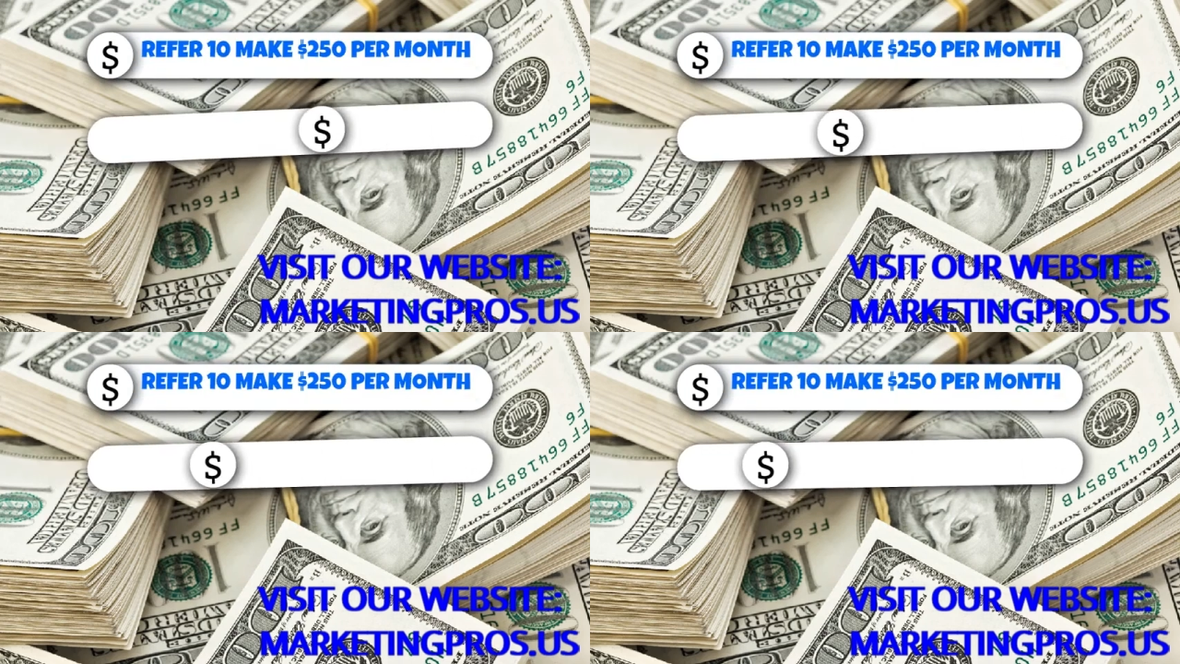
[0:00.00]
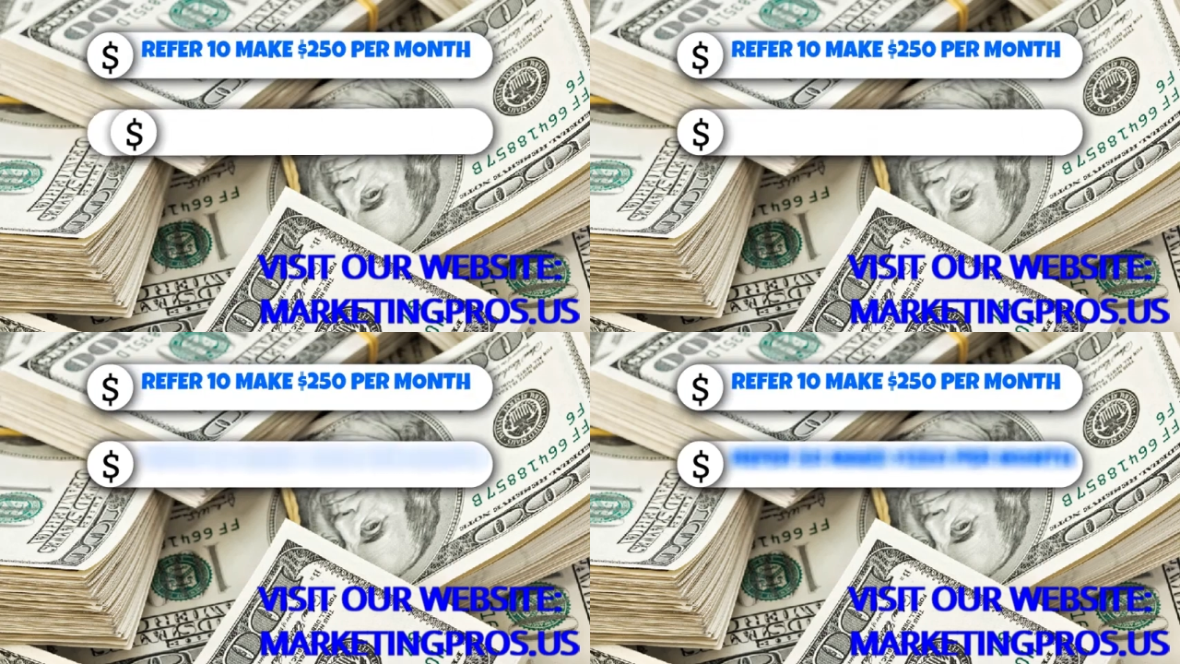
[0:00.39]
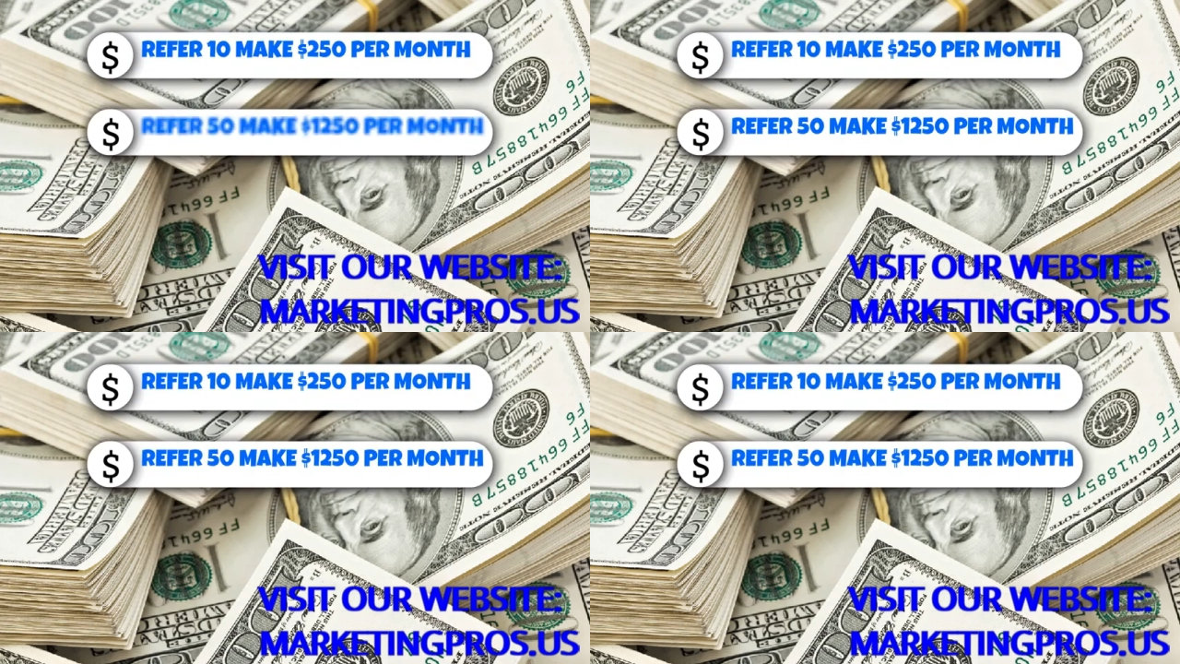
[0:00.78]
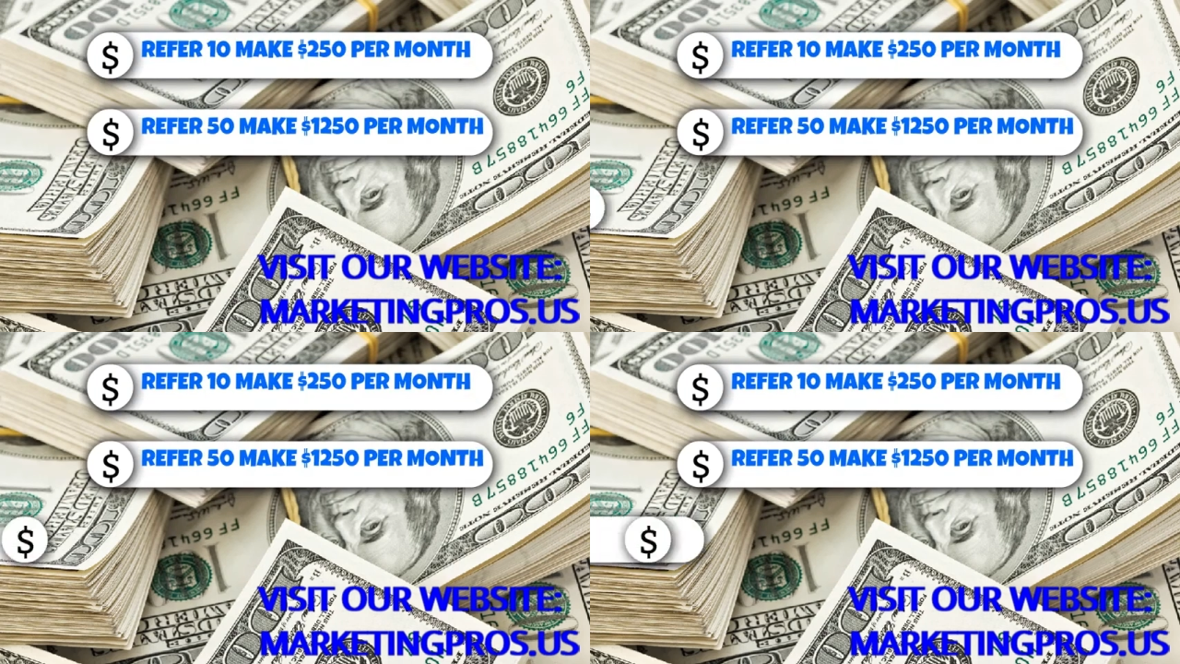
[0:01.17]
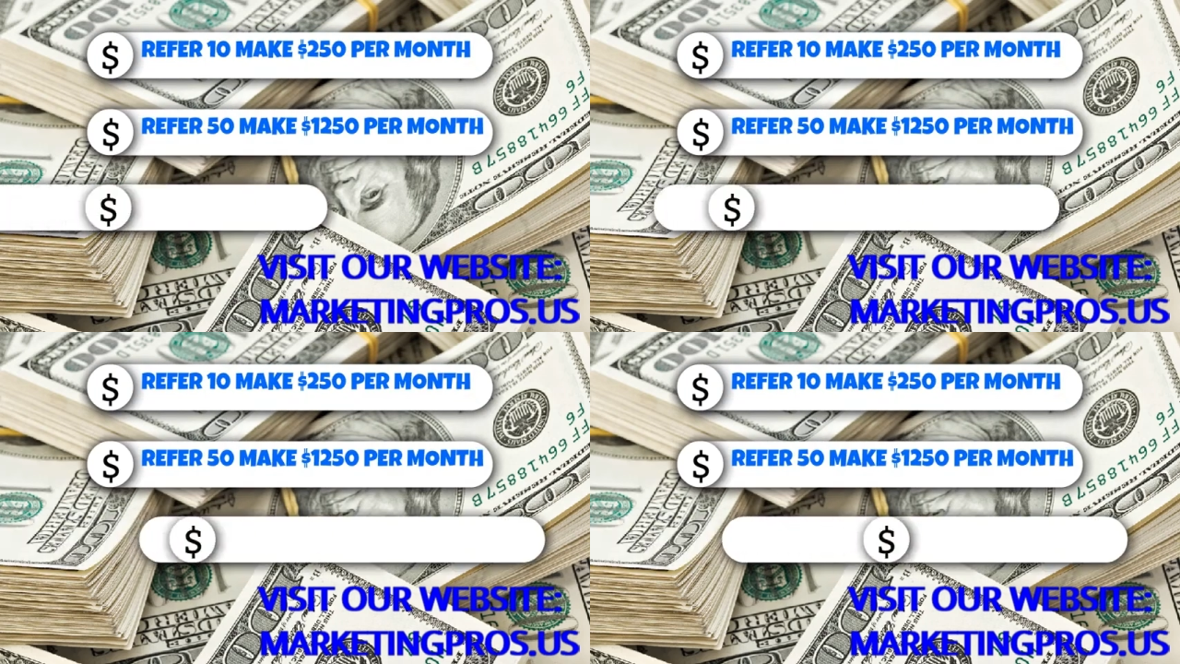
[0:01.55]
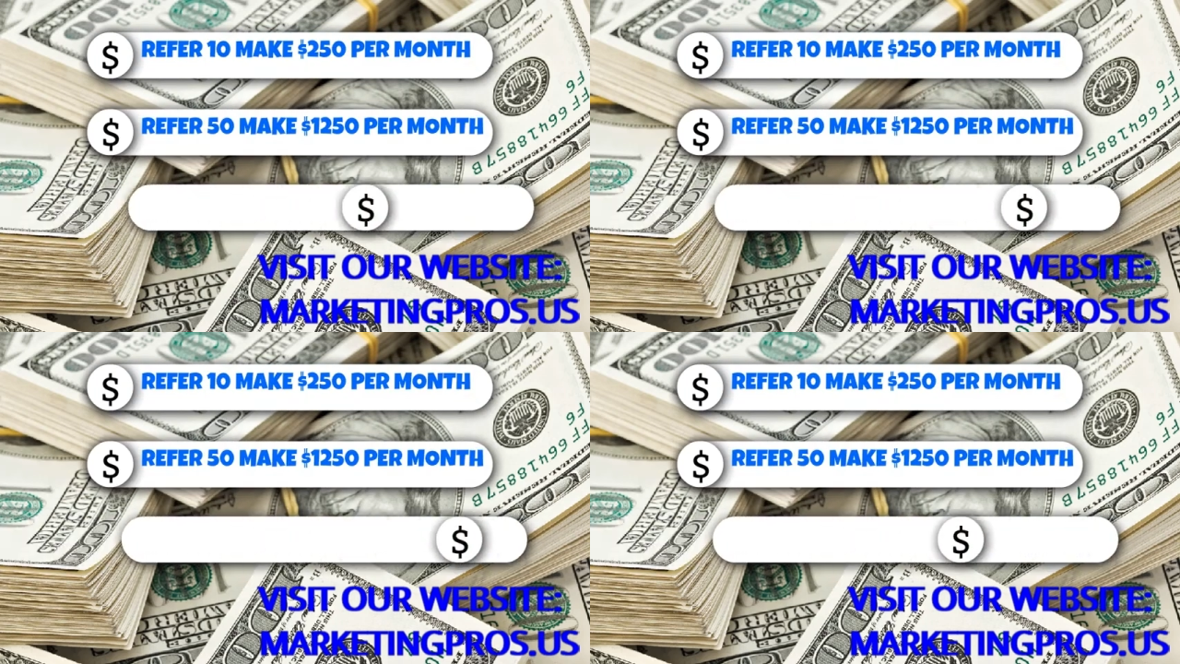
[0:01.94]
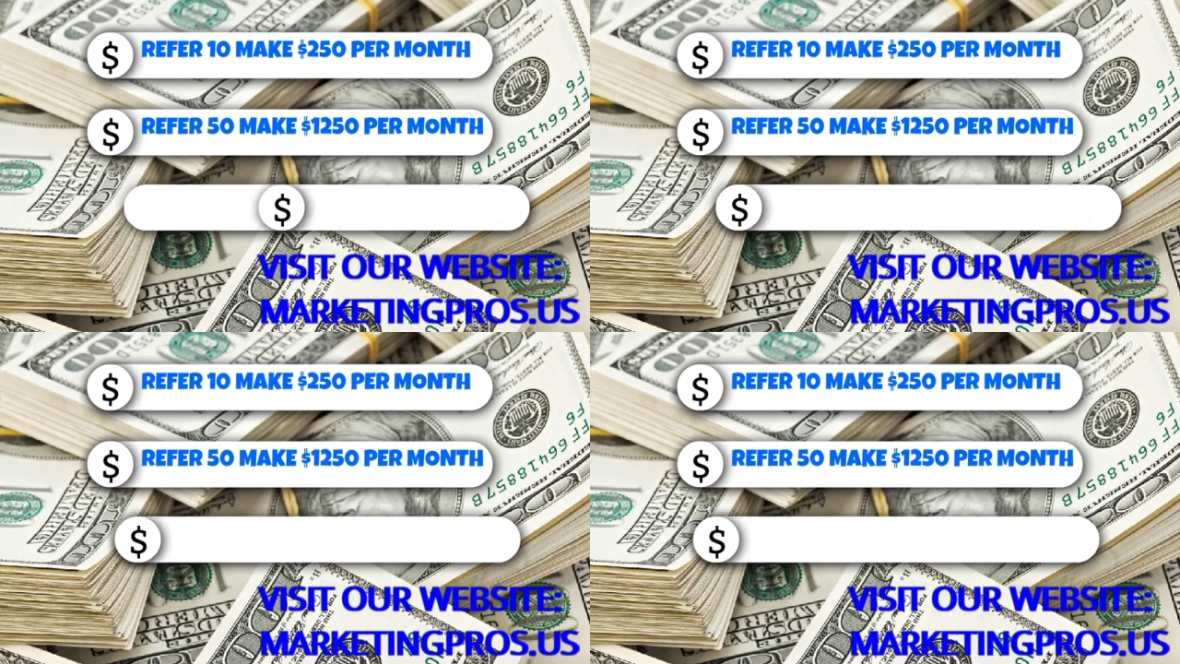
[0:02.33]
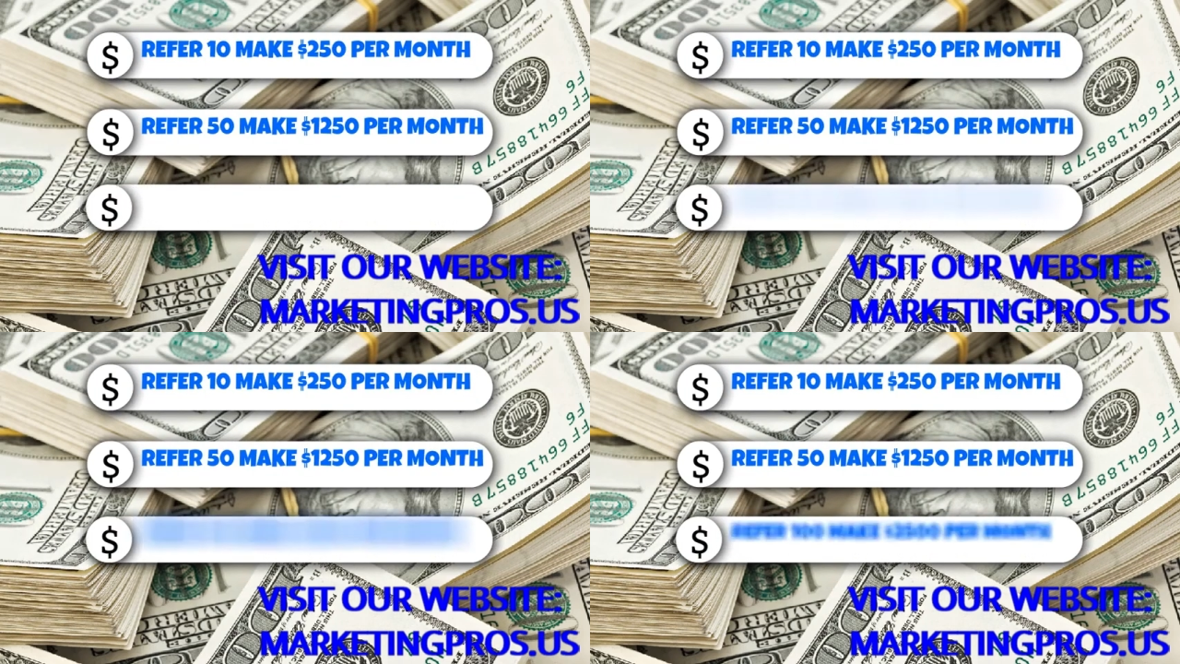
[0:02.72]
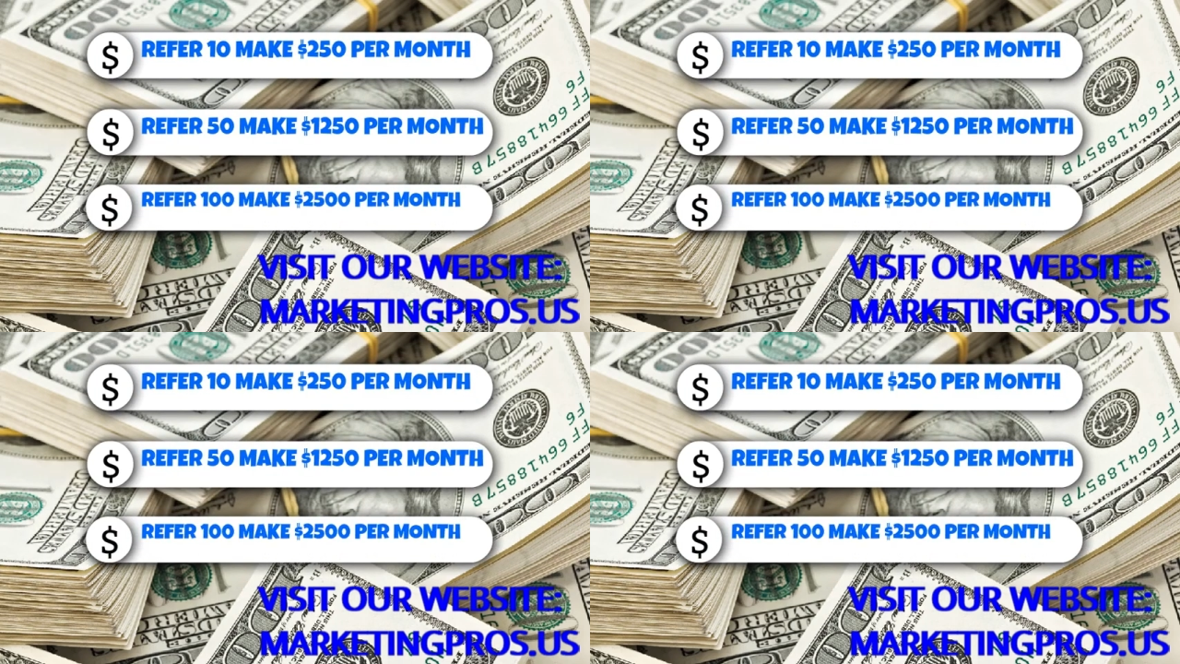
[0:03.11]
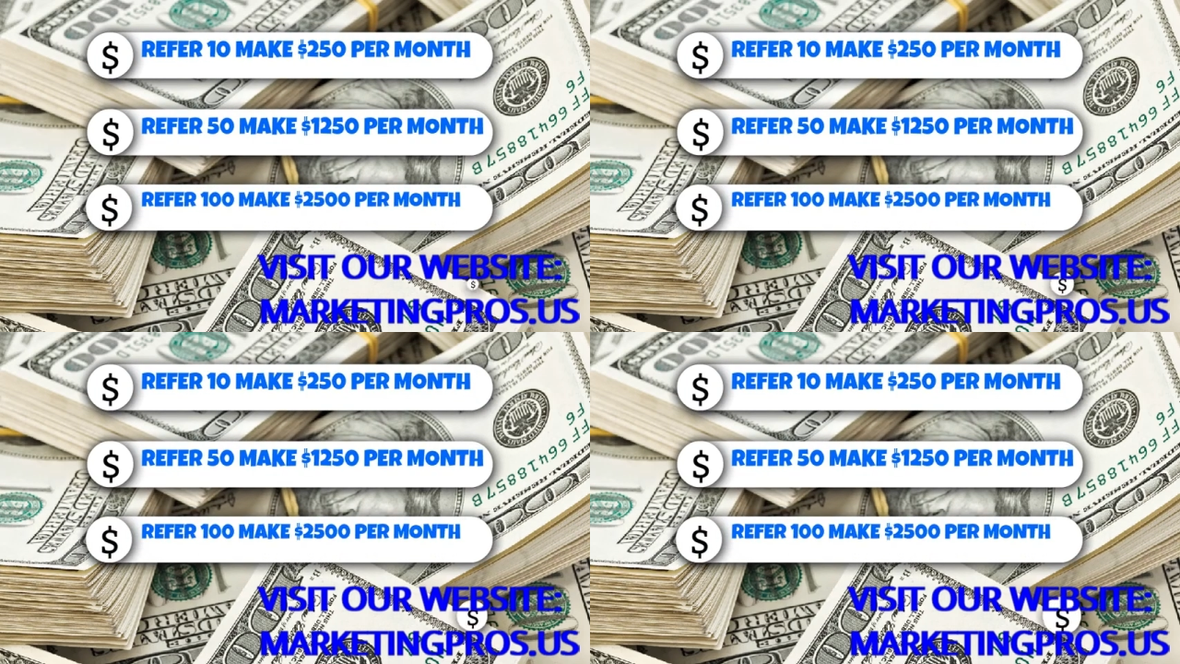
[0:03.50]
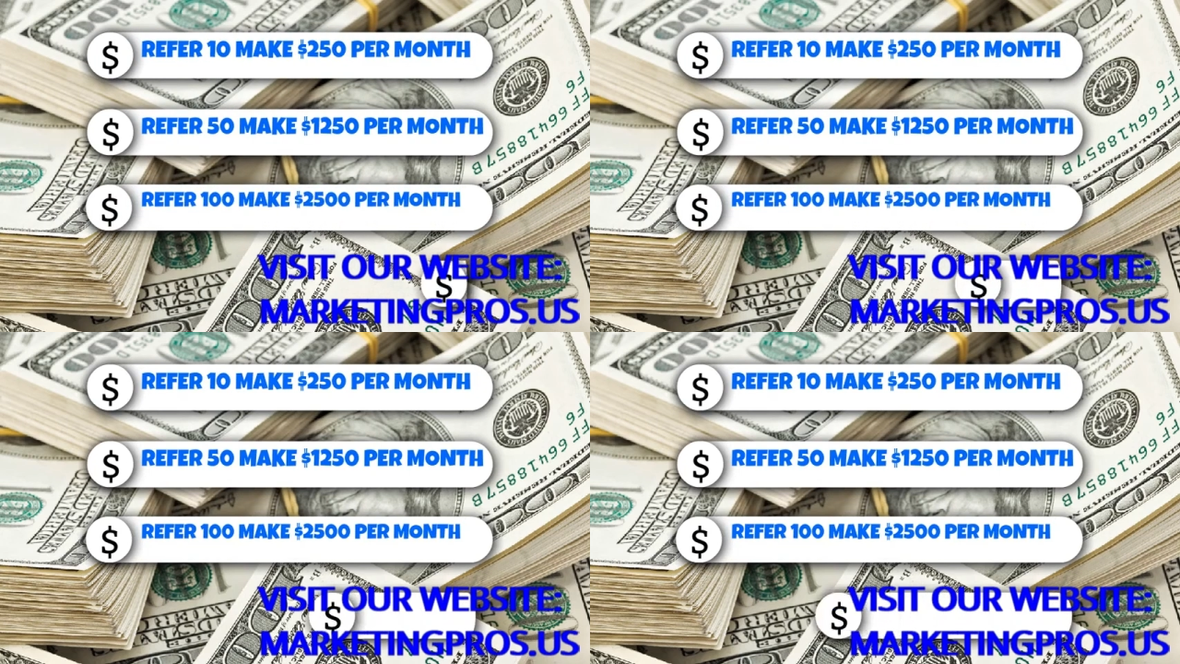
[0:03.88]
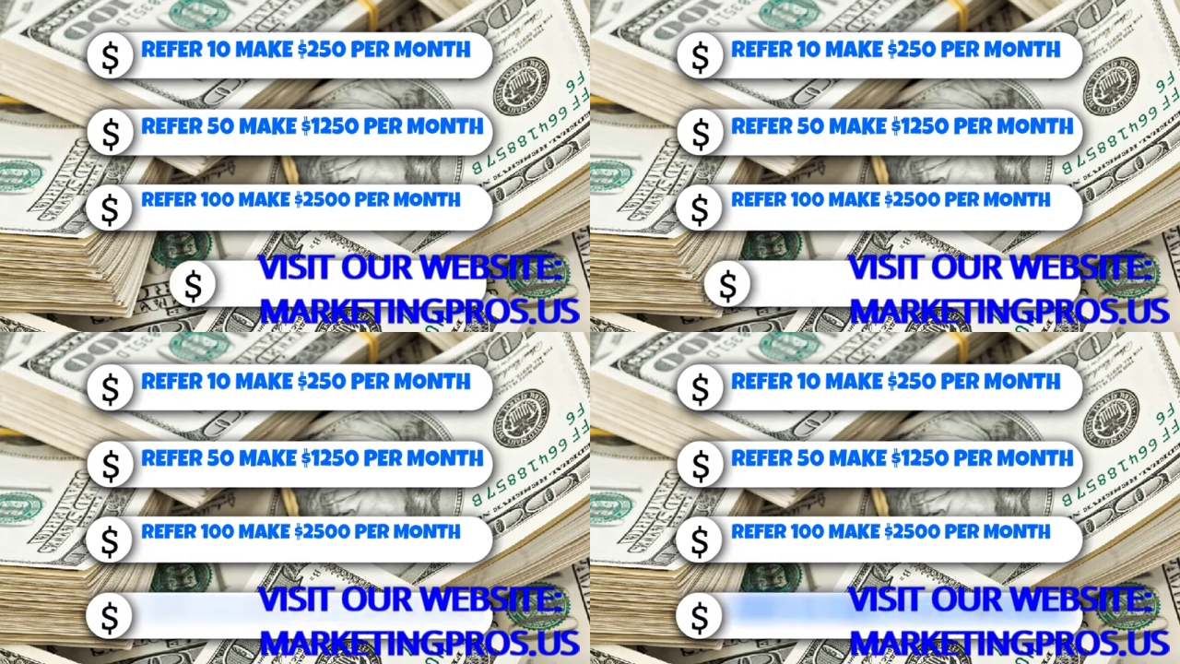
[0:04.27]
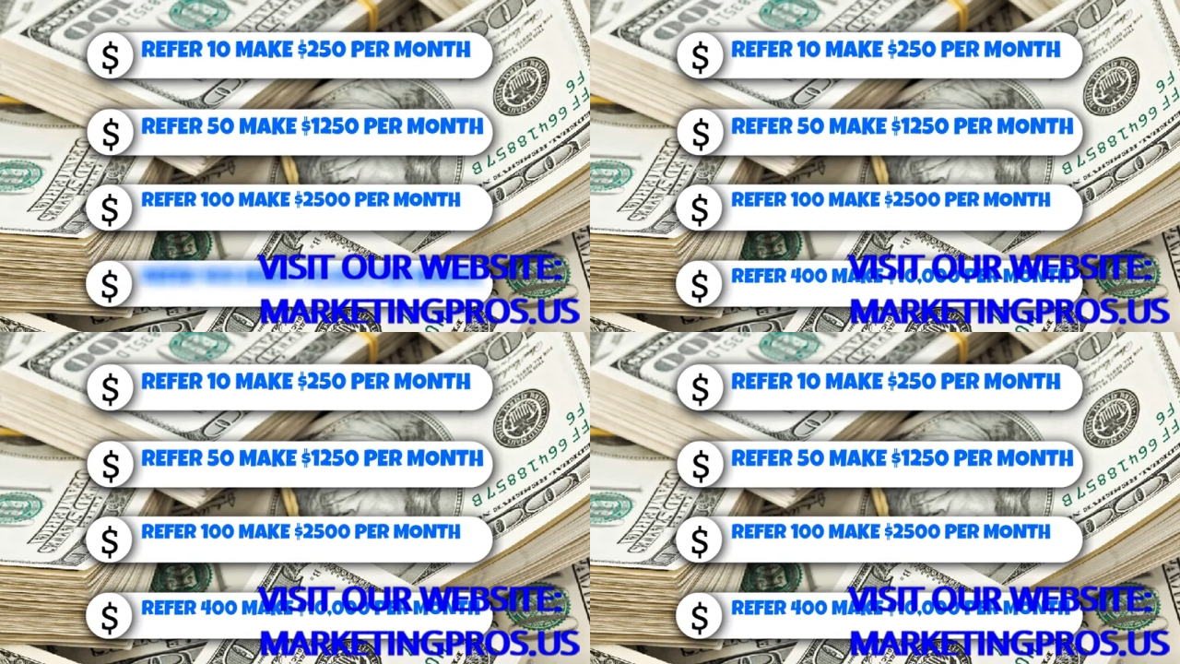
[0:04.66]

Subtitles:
No face is visible, so there are no lips to read.